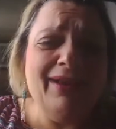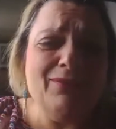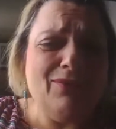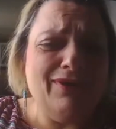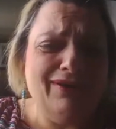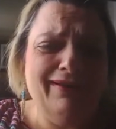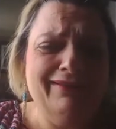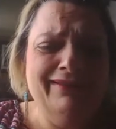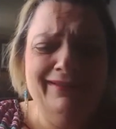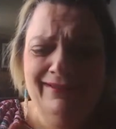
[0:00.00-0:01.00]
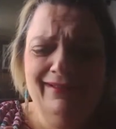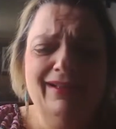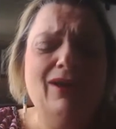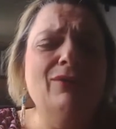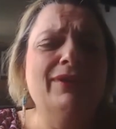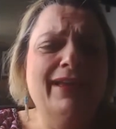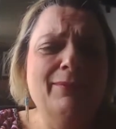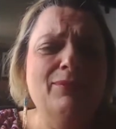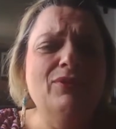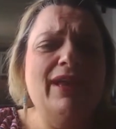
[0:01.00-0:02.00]
work on, oh yeah,
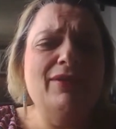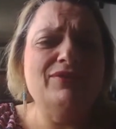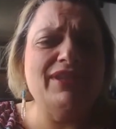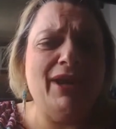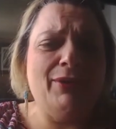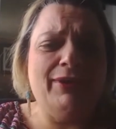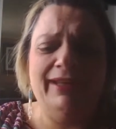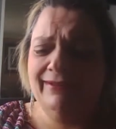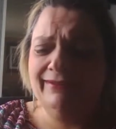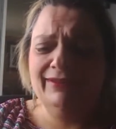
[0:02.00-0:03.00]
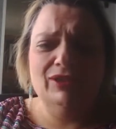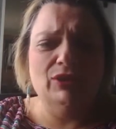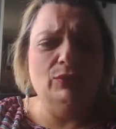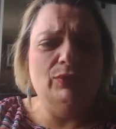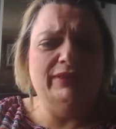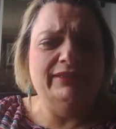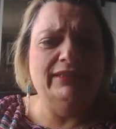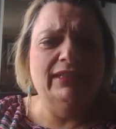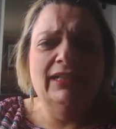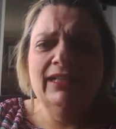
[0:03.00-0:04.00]
pull out dairy and
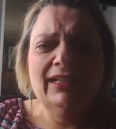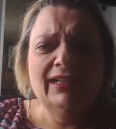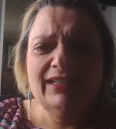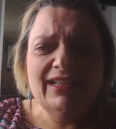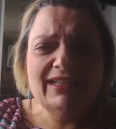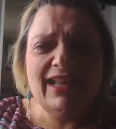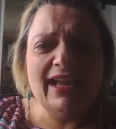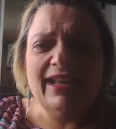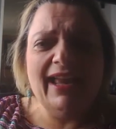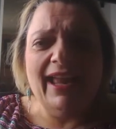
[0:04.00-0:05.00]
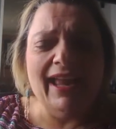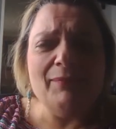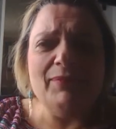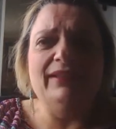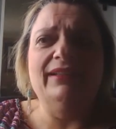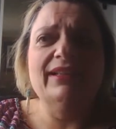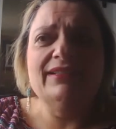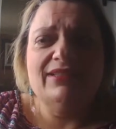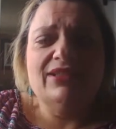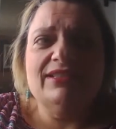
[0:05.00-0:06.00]
it's not going to happen. It's
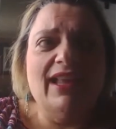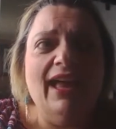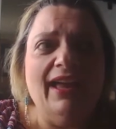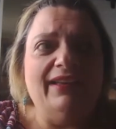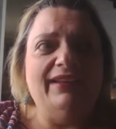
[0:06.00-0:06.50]
just yeah. not.